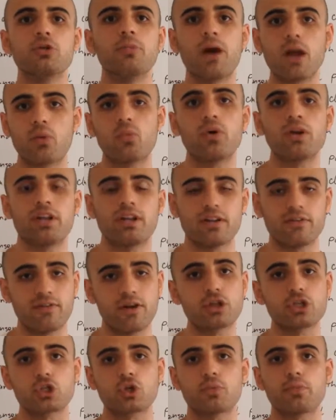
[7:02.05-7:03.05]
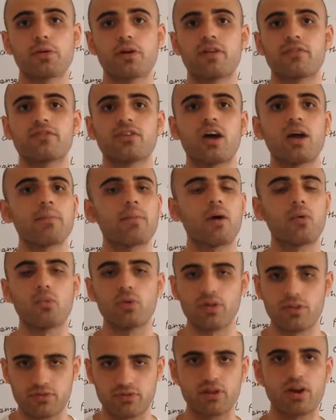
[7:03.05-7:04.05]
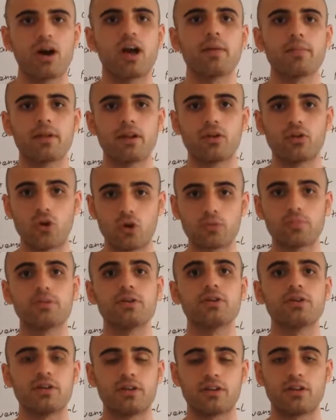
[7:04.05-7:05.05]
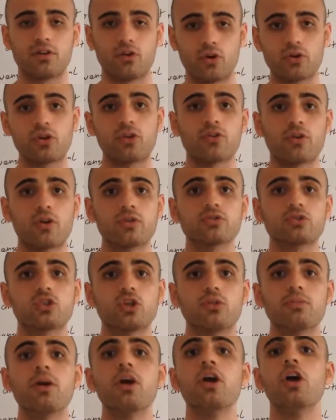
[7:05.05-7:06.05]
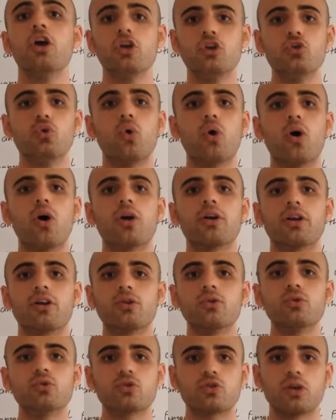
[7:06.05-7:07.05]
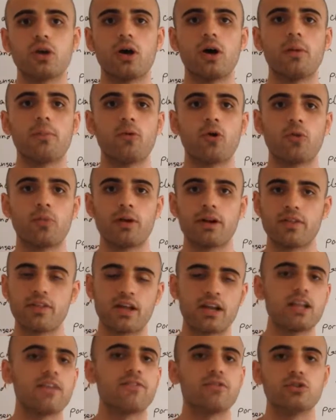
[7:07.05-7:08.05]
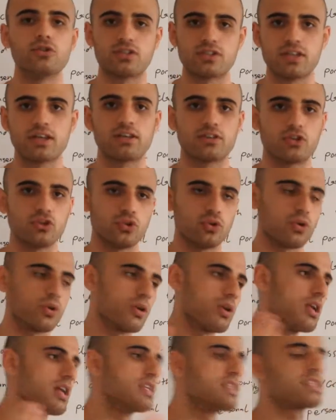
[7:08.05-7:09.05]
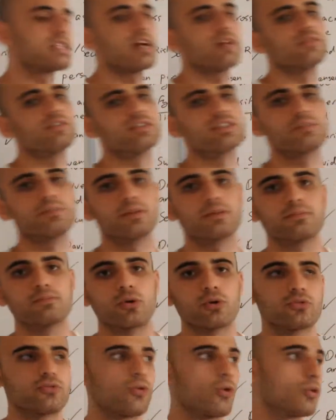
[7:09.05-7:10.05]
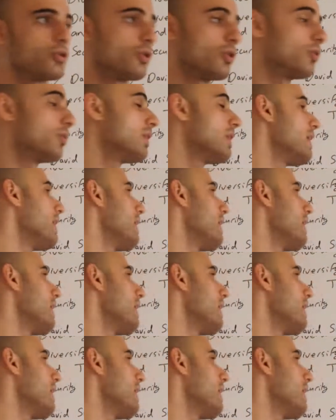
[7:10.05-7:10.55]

You might win in a very short period of time, but with time, in a long period, on the long term, you are gonna lose more money than if you stick to your self-disciplined portfolio